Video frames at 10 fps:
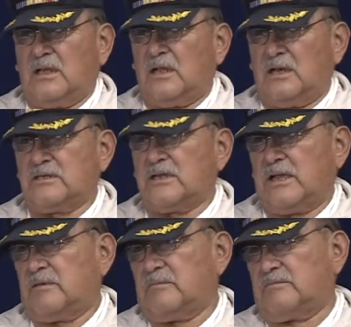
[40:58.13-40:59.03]
Unless I
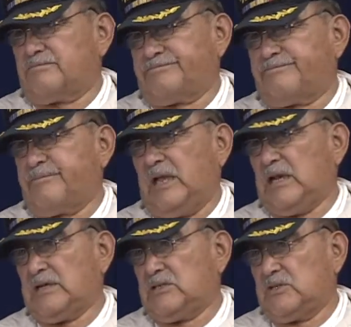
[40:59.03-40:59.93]
can
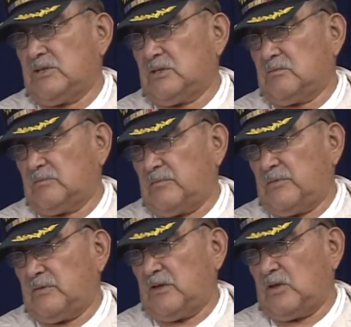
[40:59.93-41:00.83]
mail it to you,
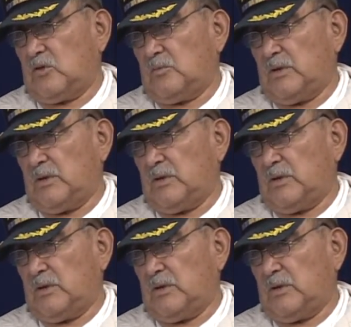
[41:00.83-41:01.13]
if you think you'd